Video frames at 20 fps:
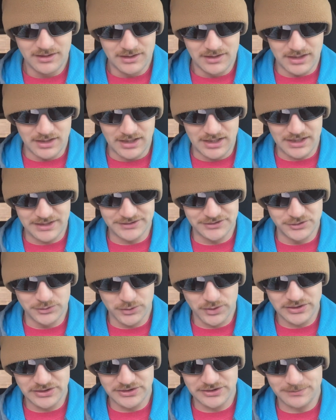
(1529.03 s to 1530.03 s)
The New
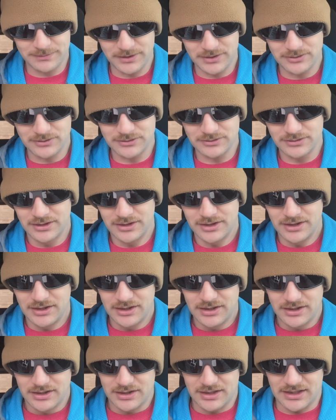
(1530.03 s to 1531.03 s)
Orleans Bowl,
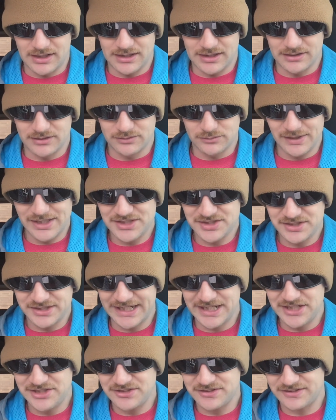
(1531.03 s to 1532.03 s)
Raging
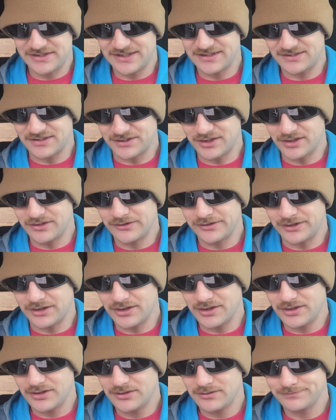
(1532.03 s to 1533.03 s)
Cajuns against the Thundering
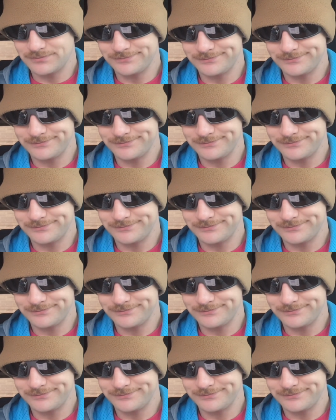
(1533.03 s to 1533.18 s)
Herd.